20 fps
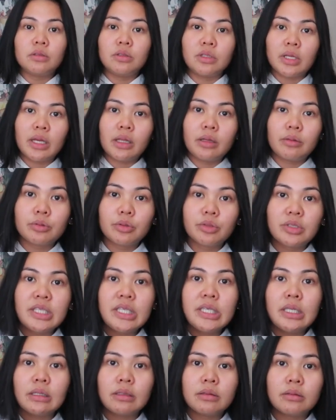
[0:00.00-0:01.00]
daily
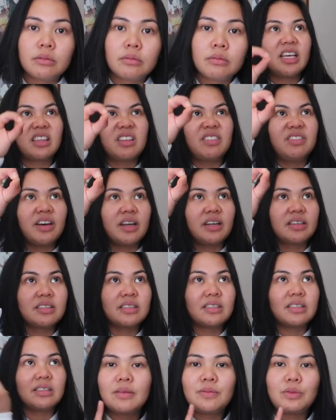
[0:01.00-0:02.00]
routine. It
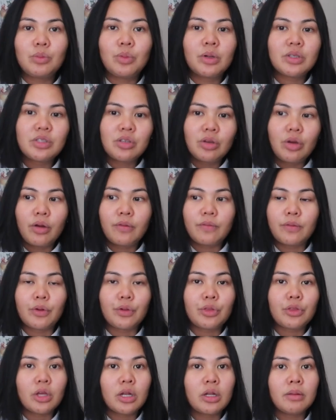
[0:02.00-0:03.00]
works. If you want to go for a
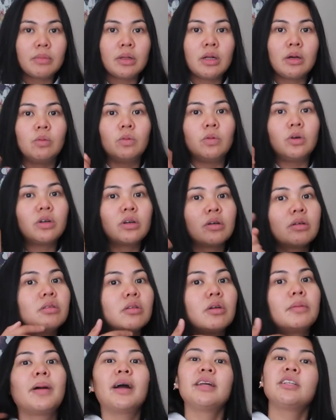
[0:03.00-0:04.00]
30-minute walk,
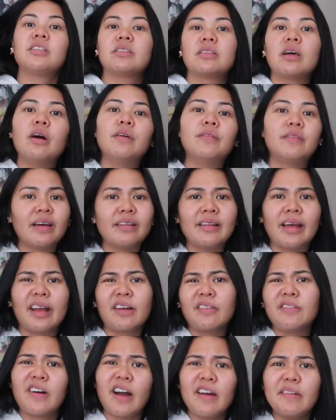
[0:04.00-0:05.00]
remind yourself at
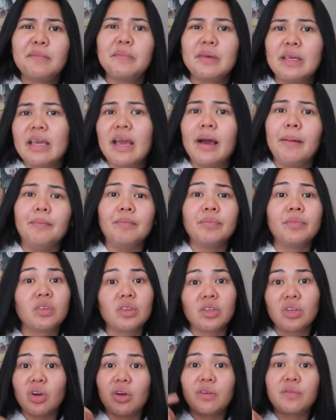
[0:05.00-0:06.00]
like 5 p.m.
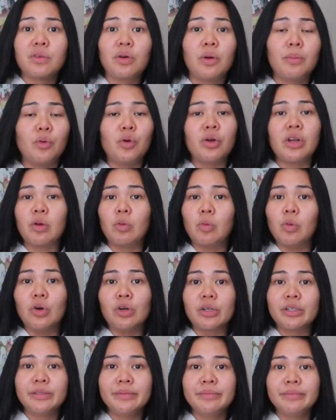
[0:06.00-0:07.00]
Go for your morning
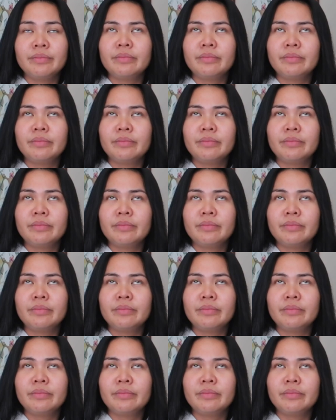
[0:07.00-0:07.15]
walk.